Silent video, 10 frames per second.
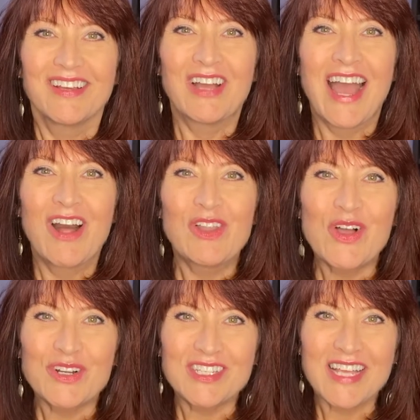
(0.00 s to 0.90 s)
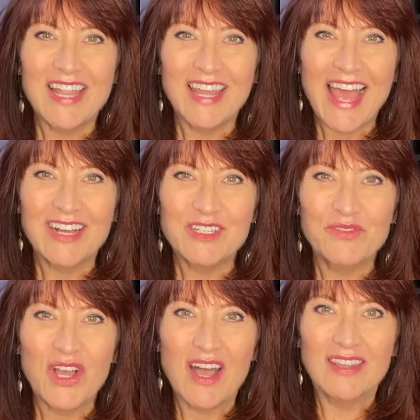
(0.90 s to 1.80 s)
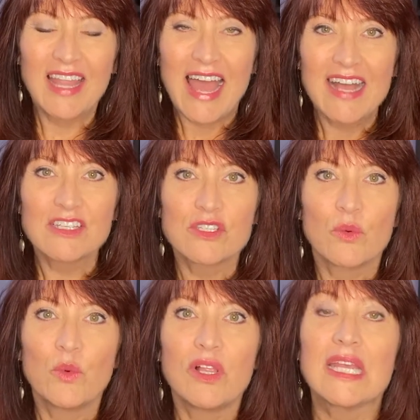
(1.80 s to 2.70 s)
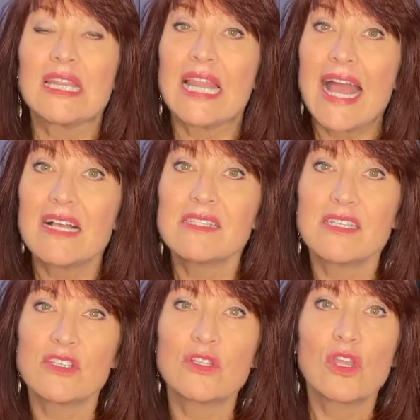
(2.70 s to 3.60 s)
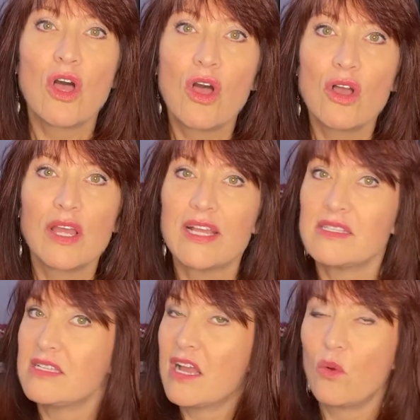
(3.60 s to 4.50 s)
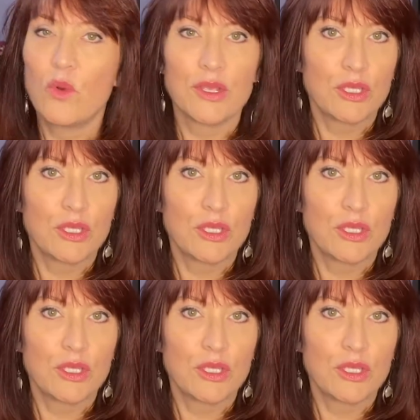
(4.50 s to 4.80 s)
how long does that act of God last? Well, it lasts as long as not what